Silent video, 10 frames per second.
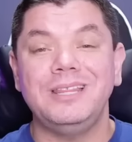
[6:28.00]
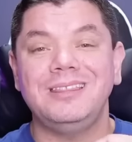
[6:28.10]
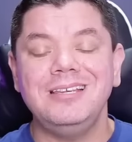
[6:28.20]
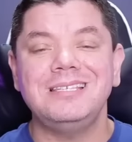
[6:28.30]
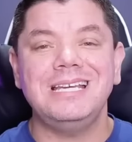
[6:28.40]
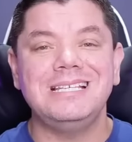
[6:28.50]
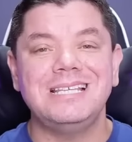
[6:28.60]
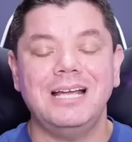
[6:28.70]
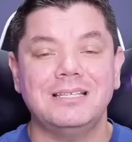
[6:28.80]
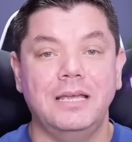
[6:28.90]
this exact
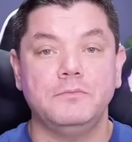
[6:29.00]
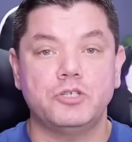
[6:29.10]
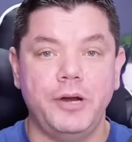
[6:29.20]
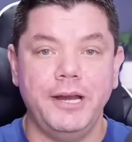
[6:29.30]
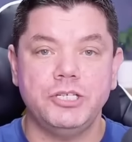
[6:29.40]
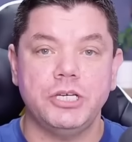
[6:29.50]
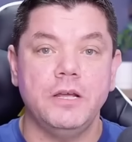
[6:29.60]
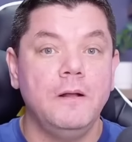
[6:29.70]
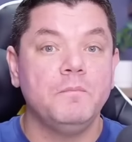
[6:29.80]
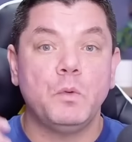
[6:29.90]
same strategy
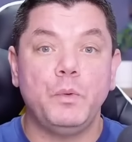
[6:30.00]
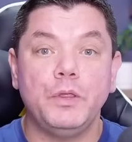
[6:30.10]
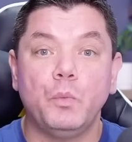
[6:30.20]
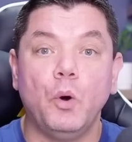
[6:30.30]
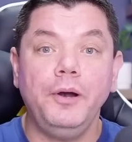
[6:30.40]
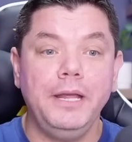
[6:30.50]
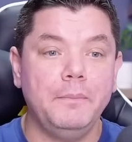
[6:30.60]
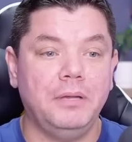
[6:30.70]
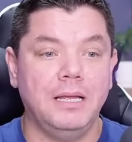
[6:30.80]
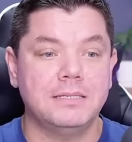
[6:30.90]
with Warrior
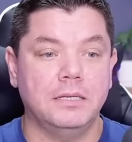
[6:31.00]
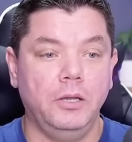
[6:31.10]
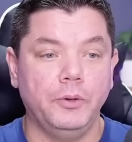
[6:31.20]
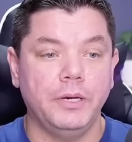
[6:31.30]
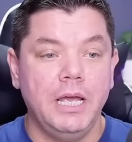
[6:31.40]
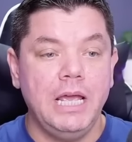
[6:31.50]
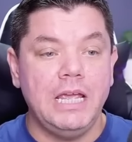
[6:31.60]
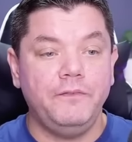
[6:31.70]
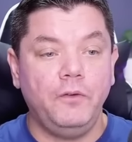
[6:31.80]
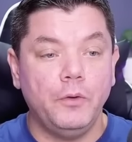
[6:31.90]
Plus alone. If
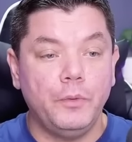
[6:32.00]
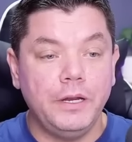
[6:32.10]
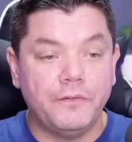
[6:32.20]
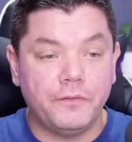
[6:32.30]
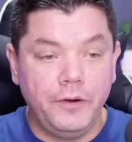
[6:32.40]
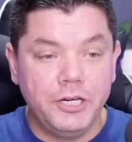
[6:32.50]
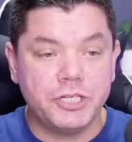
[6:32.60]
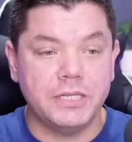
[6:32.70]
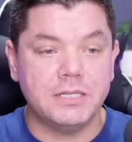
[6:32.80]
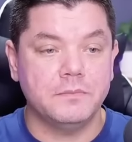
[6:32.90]
I refresh
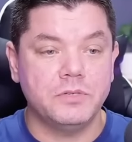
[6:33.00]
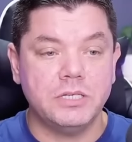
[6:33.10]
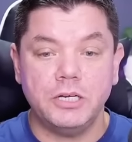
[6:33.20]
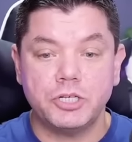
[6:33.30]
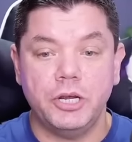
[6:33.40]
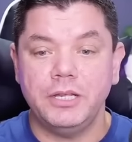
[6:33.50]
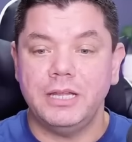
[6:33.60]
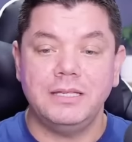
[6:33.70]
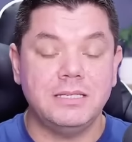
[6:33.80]
this, I'm just going to show you that this